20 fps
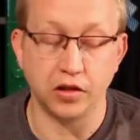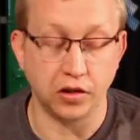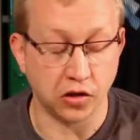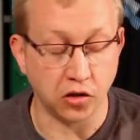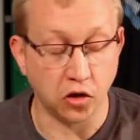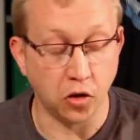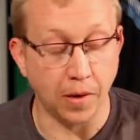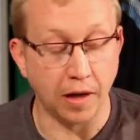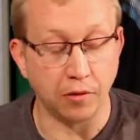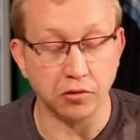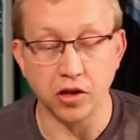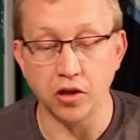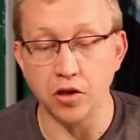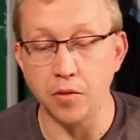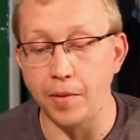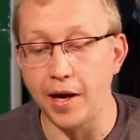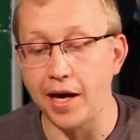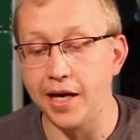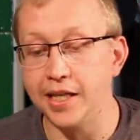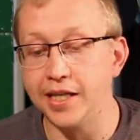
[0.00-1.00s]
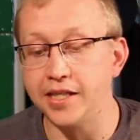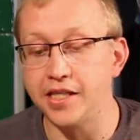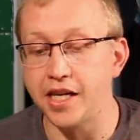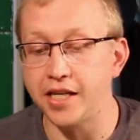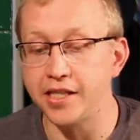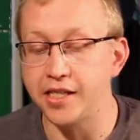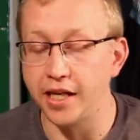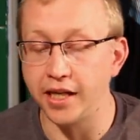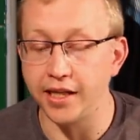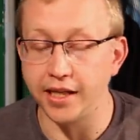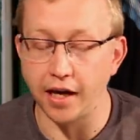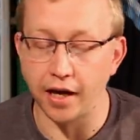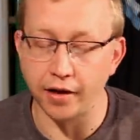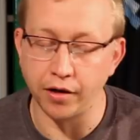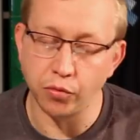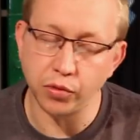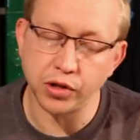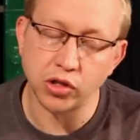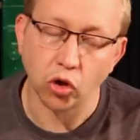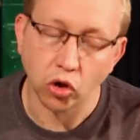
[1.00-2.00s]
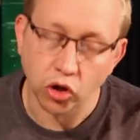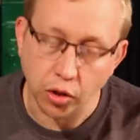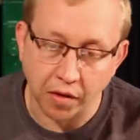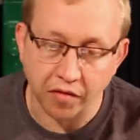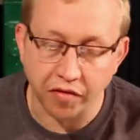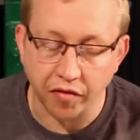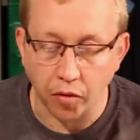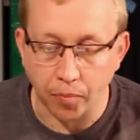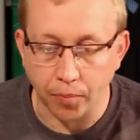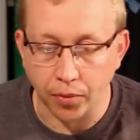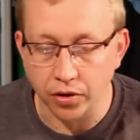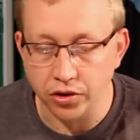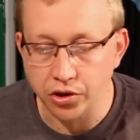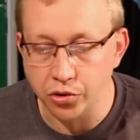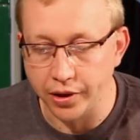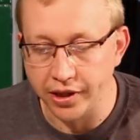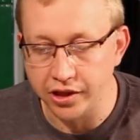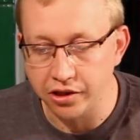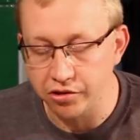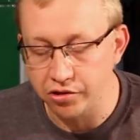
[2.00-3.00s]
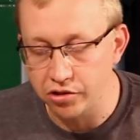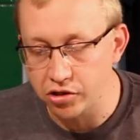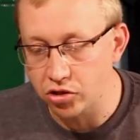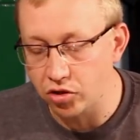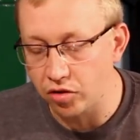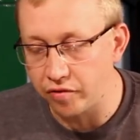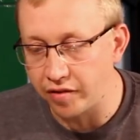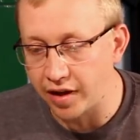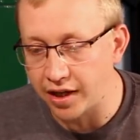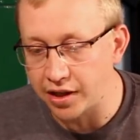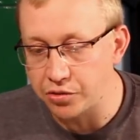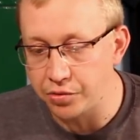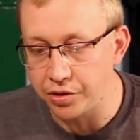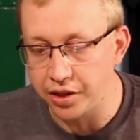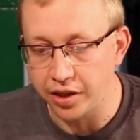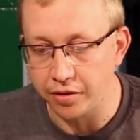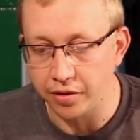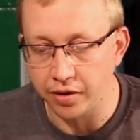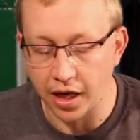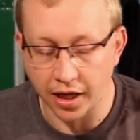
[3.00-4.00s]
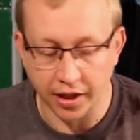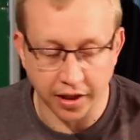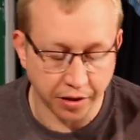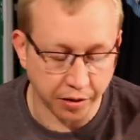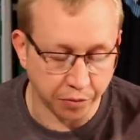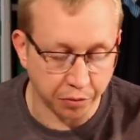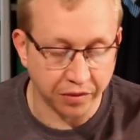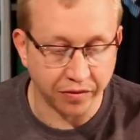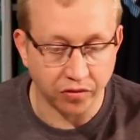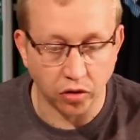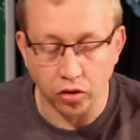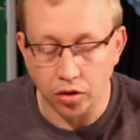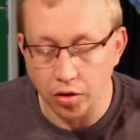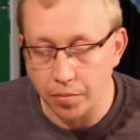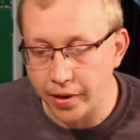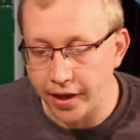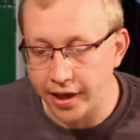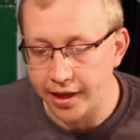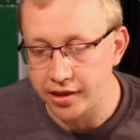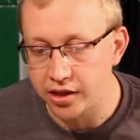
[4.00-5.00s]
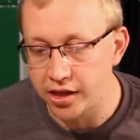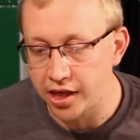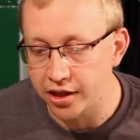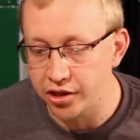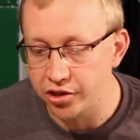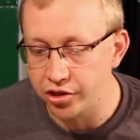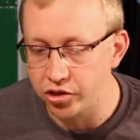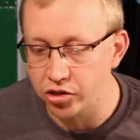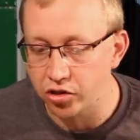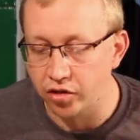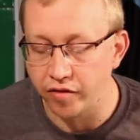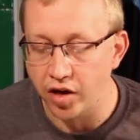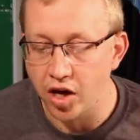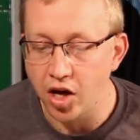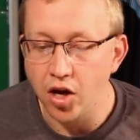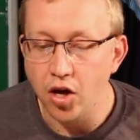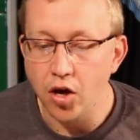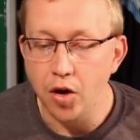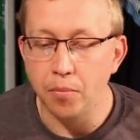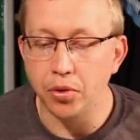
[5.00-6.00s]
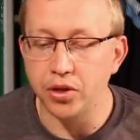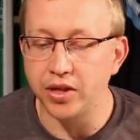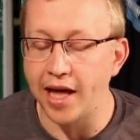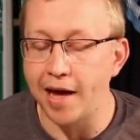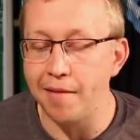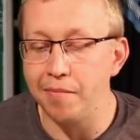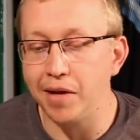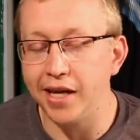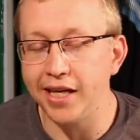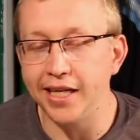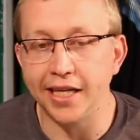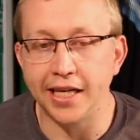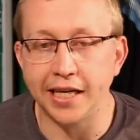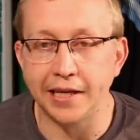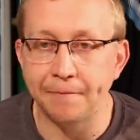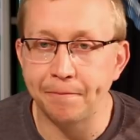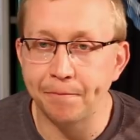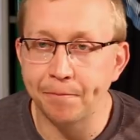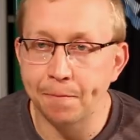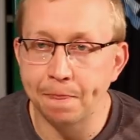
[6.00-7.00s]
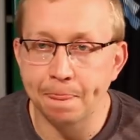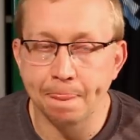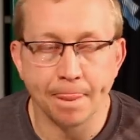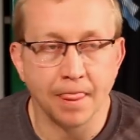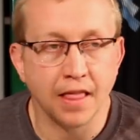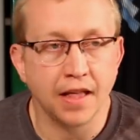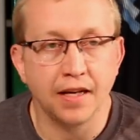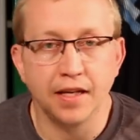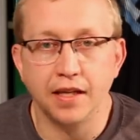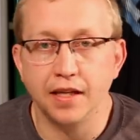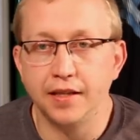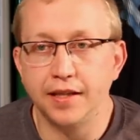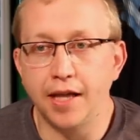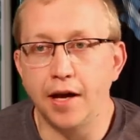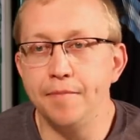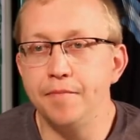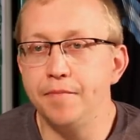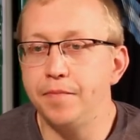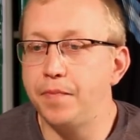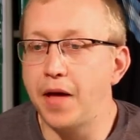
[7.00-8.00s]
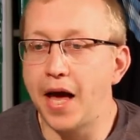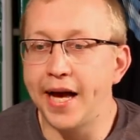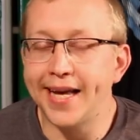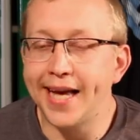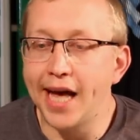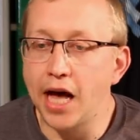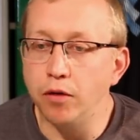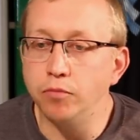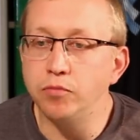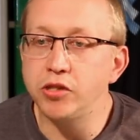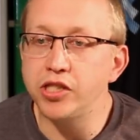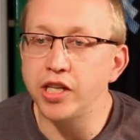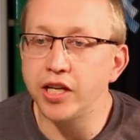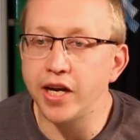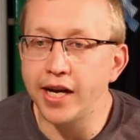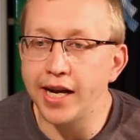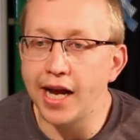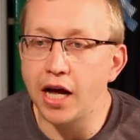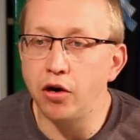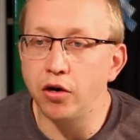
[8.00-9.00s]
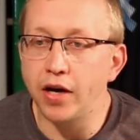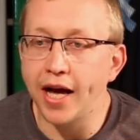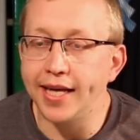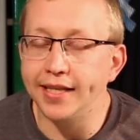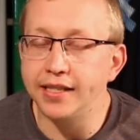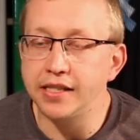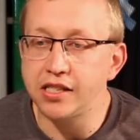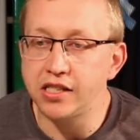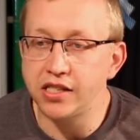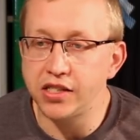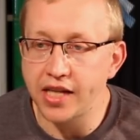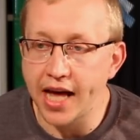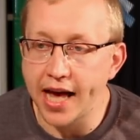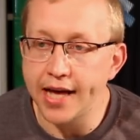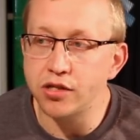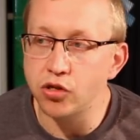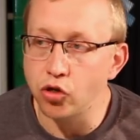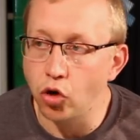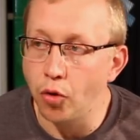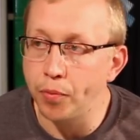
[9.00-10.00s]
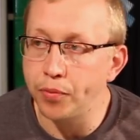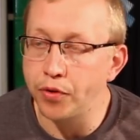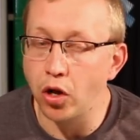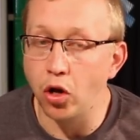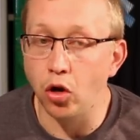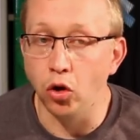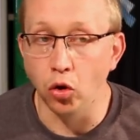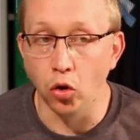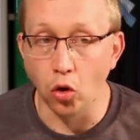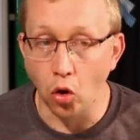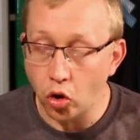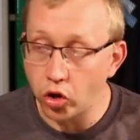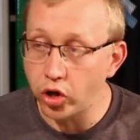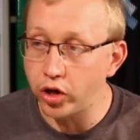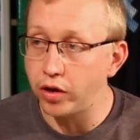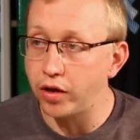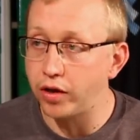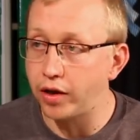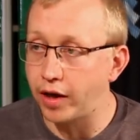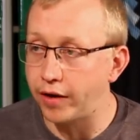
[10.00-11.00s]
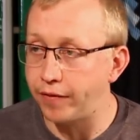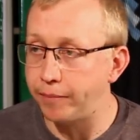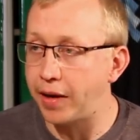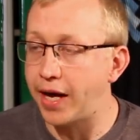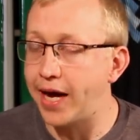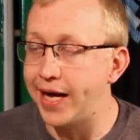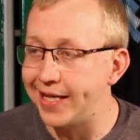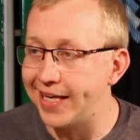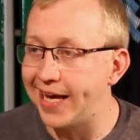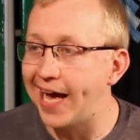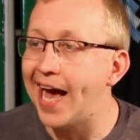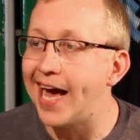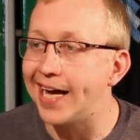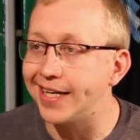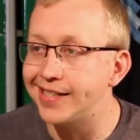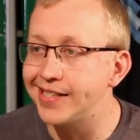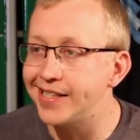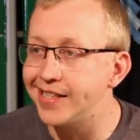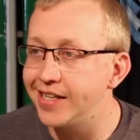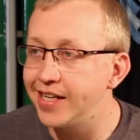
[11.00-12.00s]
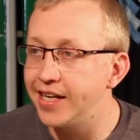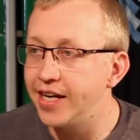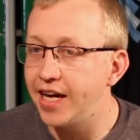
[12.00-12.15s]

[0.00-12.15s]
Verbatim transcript: that's come out on the back of this, it's I, I know we talked about football Twitter and stuff last week, and, and we've done the purge section and stuff, but them like them accounts that are now getting set up that look by the at